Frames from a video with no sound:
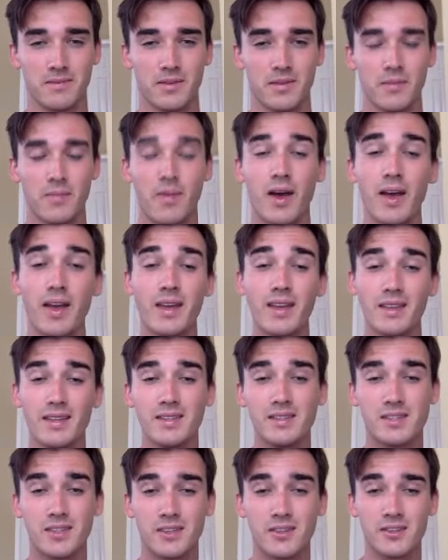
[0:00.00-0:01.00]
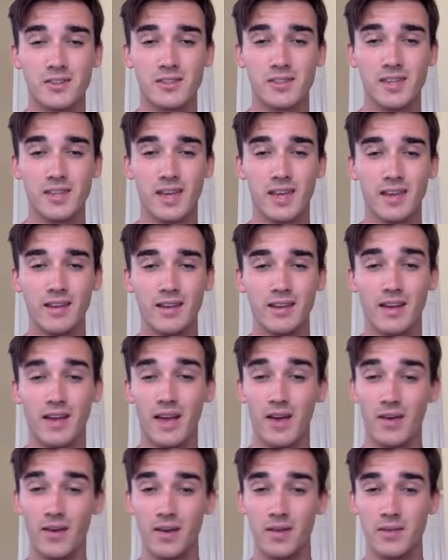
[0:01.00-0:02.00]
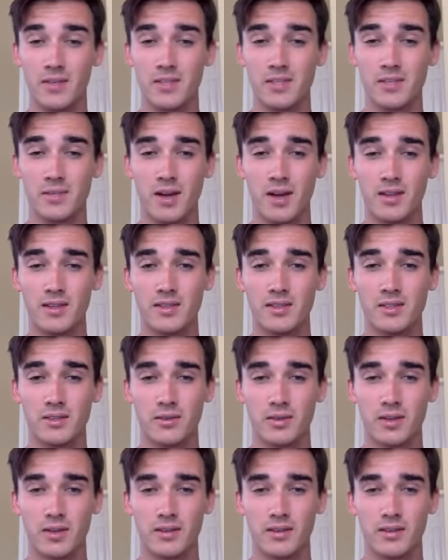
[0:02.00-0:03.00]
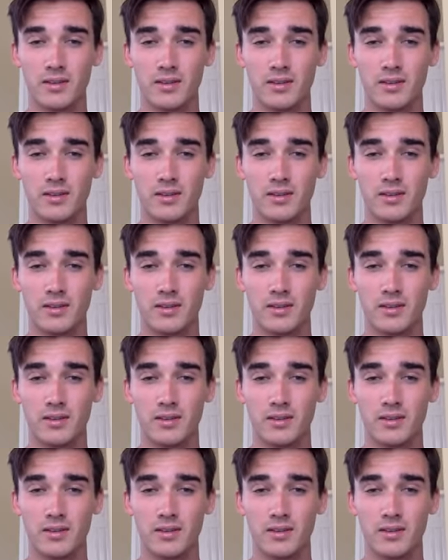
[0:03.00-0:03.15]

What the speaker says: My internal state and how I respond to it